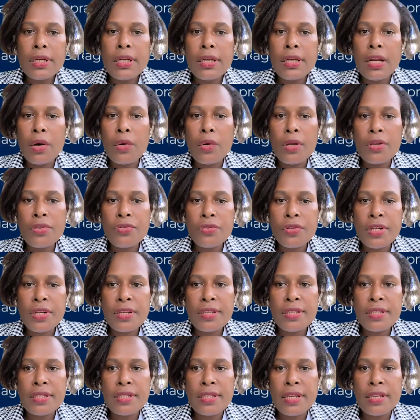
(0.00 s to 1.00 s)
Now, as soon
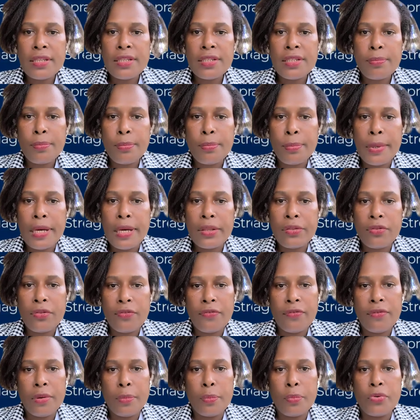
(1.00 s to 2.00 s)
as that part
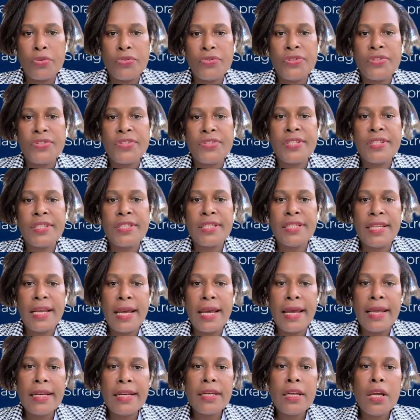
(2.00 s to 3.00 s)
of the process is
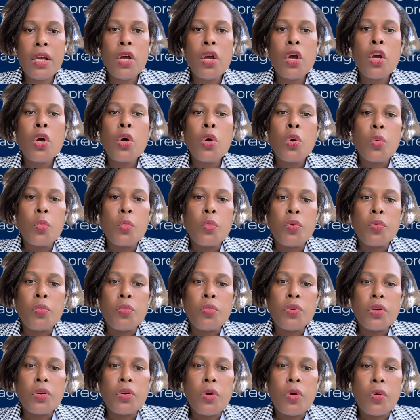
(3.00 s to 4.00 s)
done, we
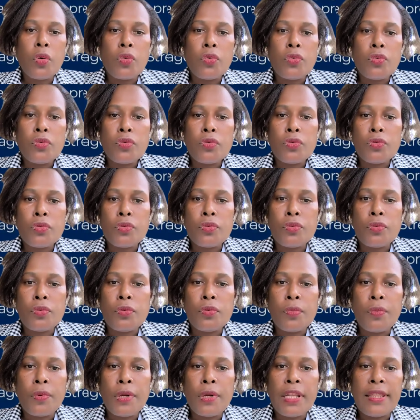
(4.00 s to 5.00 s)
will go
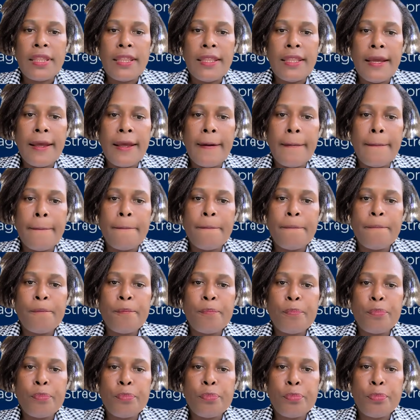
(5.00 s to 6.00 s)
through with the
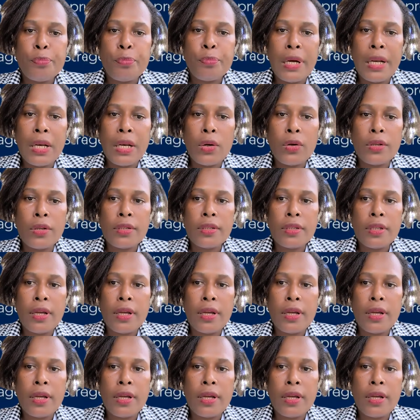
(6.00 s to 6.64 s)
ballot